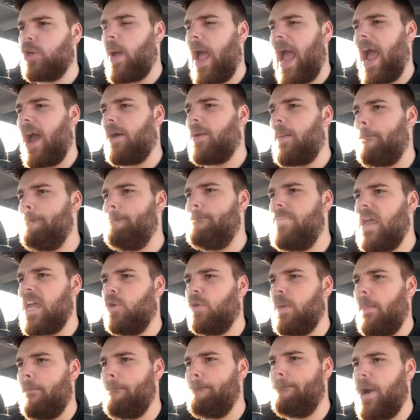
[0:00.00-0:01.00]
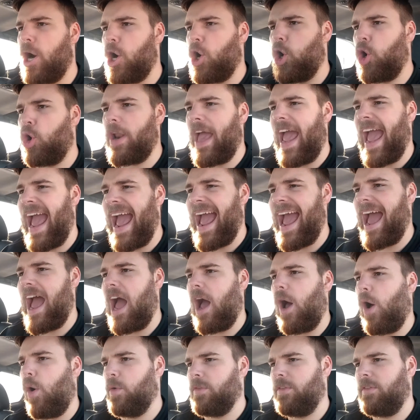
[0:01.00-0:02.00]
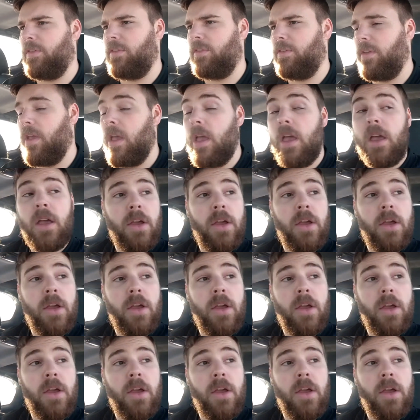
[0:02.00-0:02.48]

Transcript: how to build a birdhouse.